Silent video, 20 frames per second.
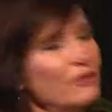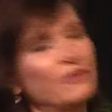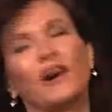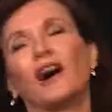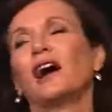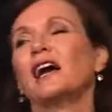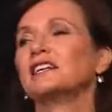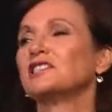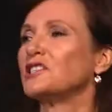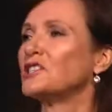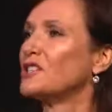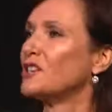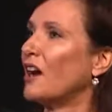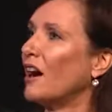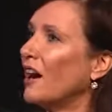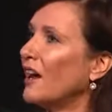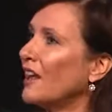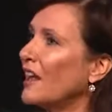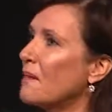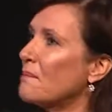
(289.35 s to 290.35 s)
I had to
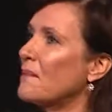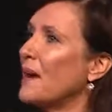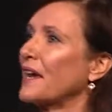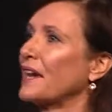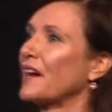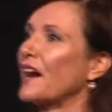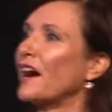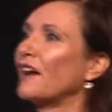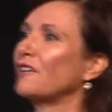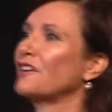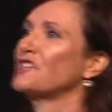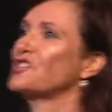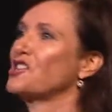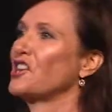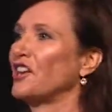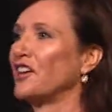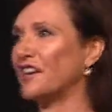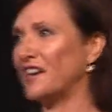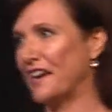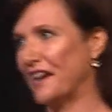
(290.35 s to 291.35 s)
dial up my courage
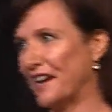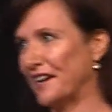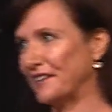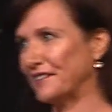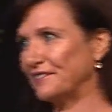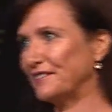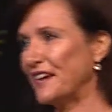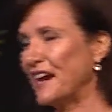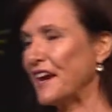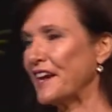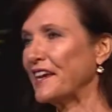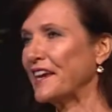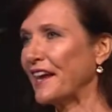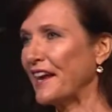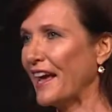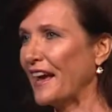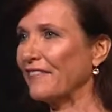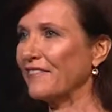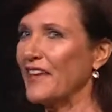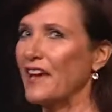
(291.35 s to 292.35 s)
yet again and get
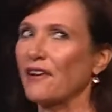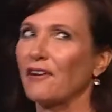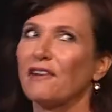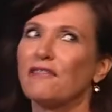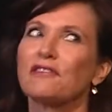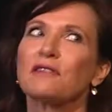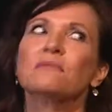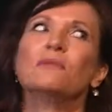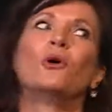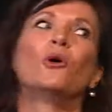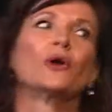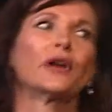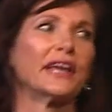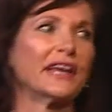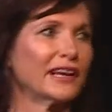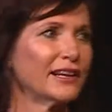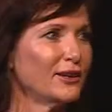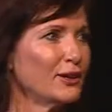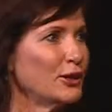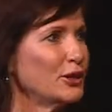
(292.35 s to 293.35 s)
out there every
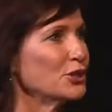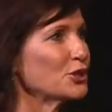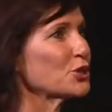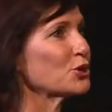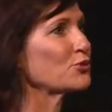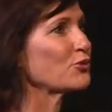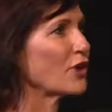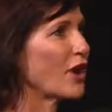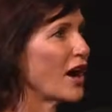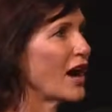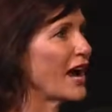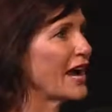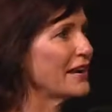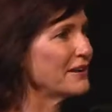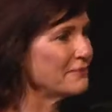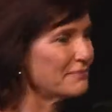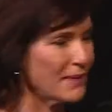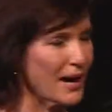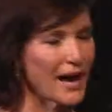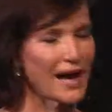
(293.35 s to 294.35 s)
morning and learn to
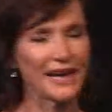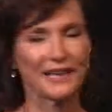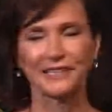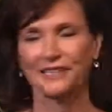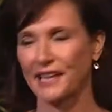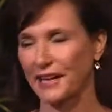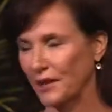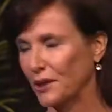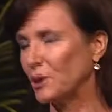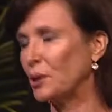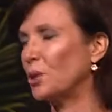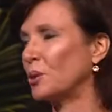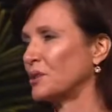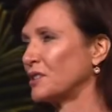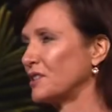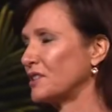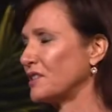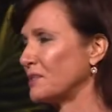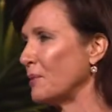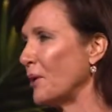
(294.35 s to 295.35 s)
ride my second horse,
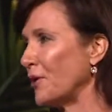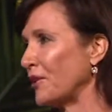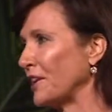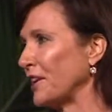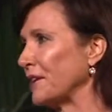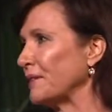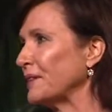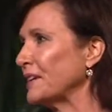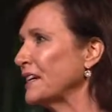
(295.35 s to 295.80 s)
Smokey.